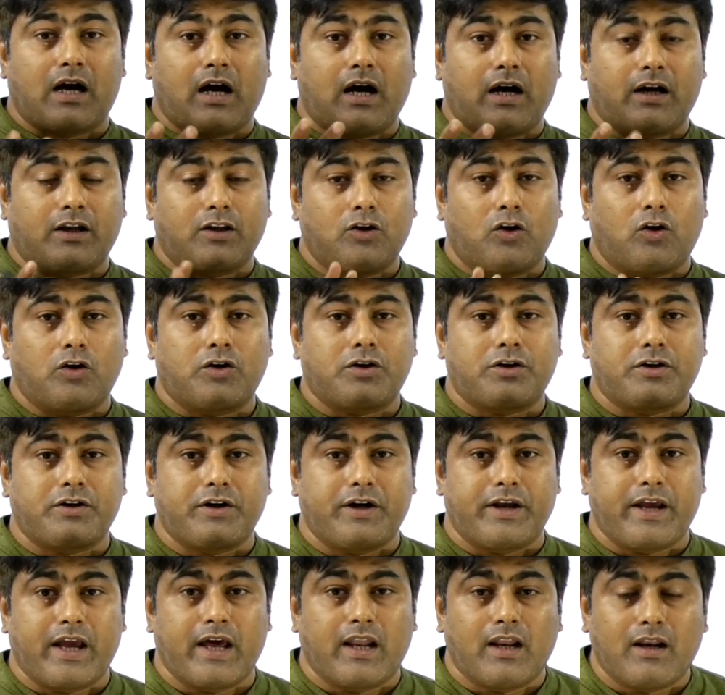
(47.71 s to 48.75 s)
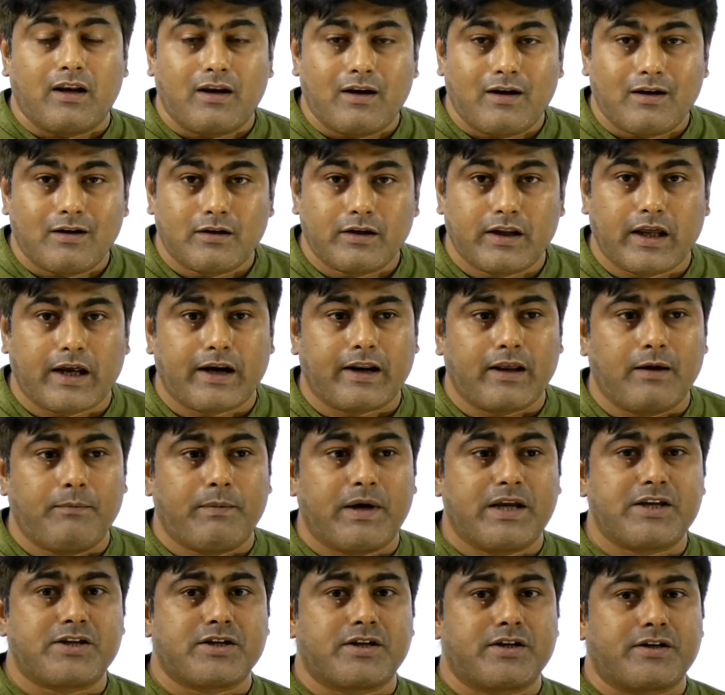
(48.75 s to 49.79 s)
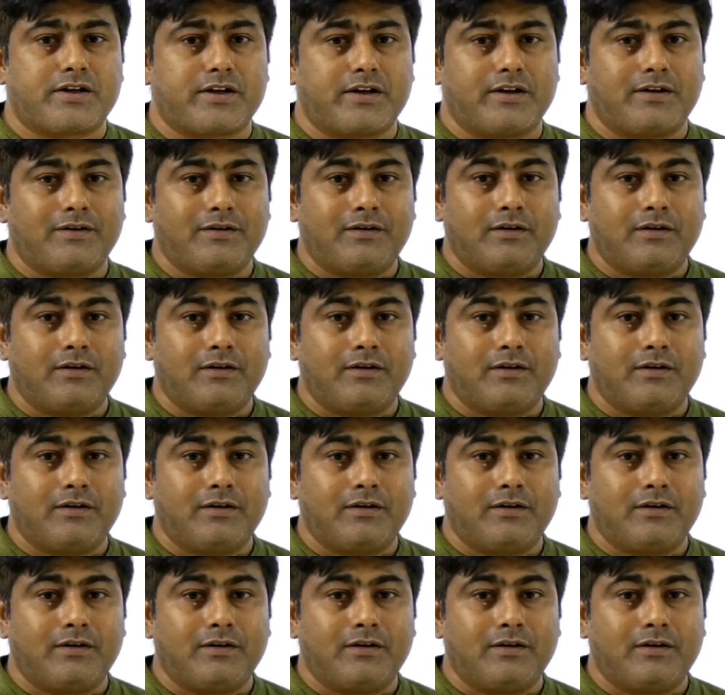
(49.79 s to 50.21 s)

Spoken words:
are not real. They are imaginary.